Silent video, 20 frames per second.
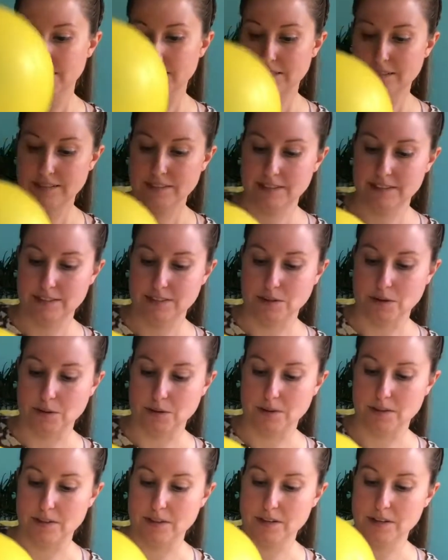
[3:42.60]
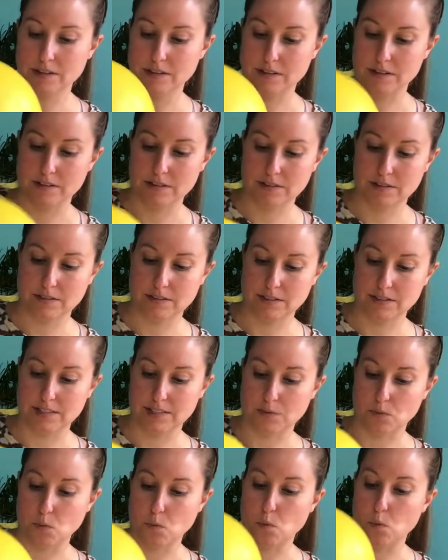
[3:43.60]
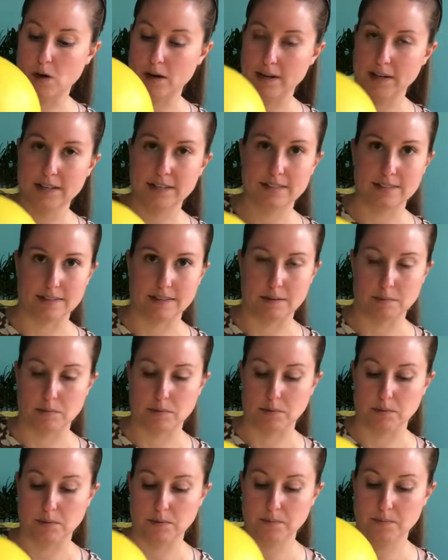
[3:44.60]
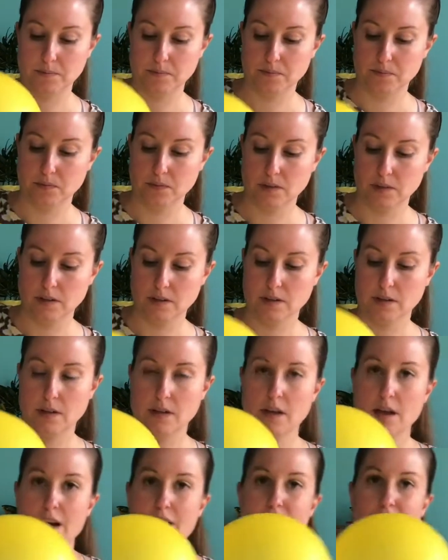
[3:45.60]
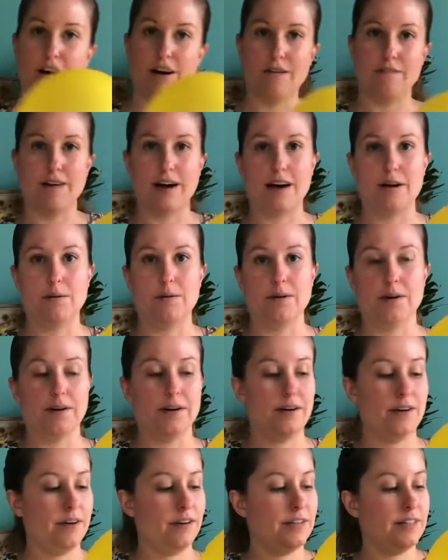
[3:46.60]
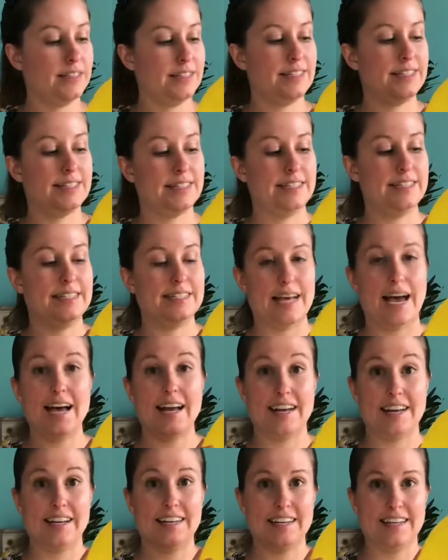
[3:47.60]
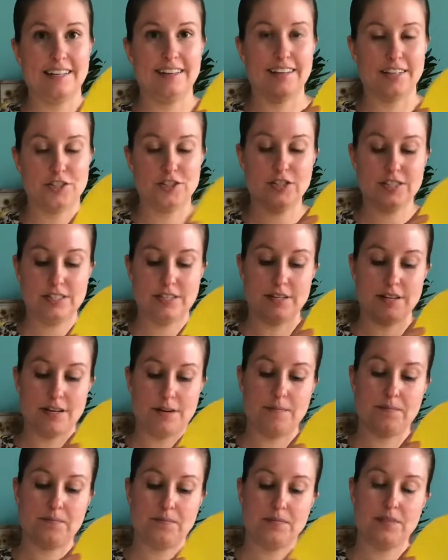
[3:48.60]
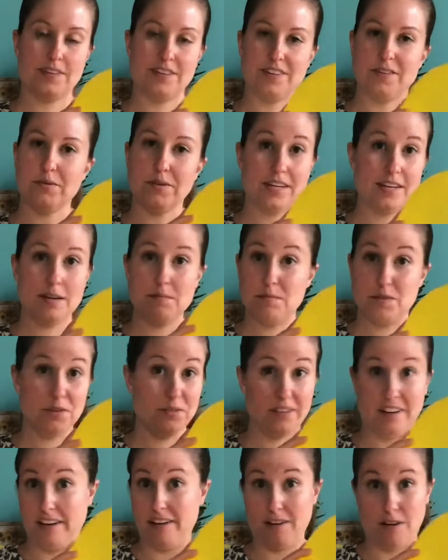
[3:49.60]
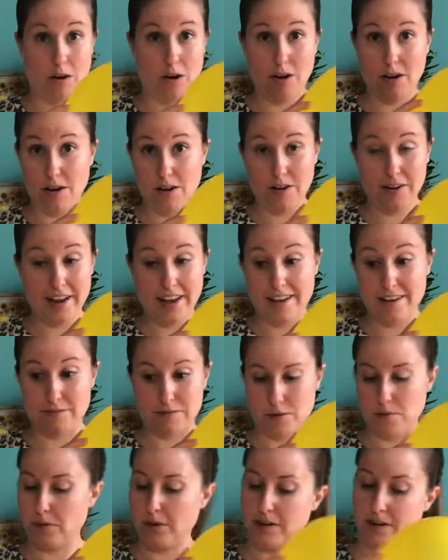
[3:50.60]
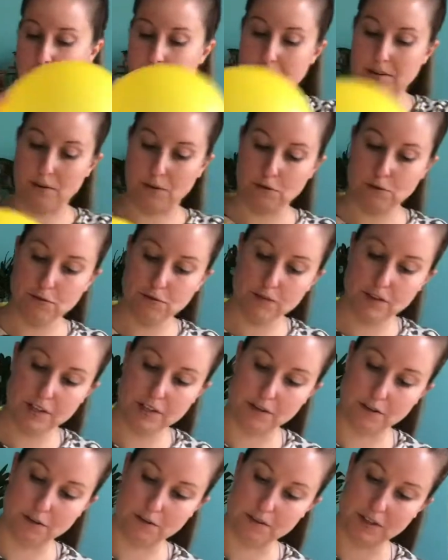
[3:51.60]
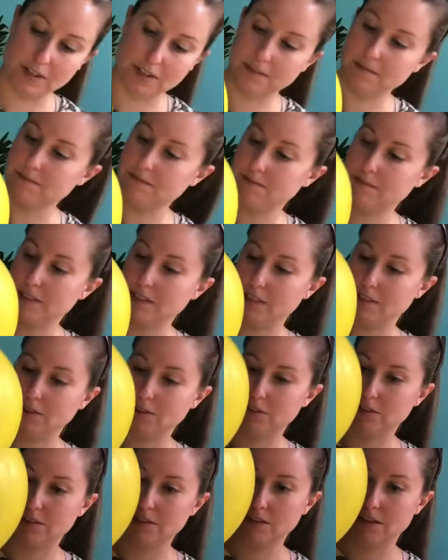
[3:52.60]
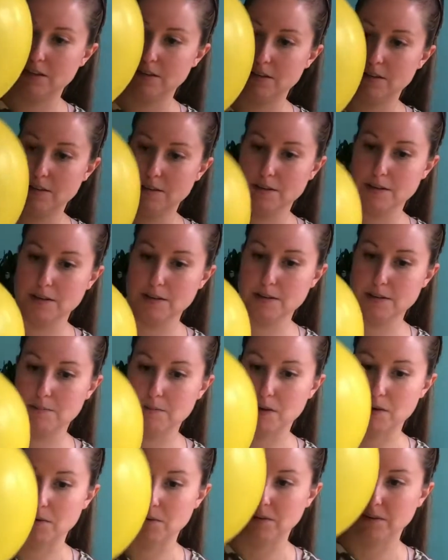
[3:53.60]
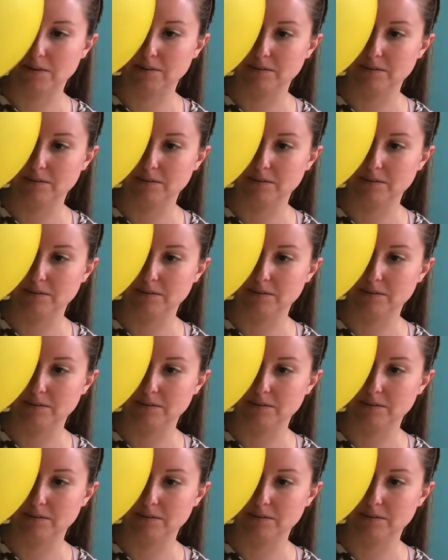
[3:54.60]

So this is one example of our static electricity. And you can keep doing it all day if you wanted, over and over. It'll just keep going.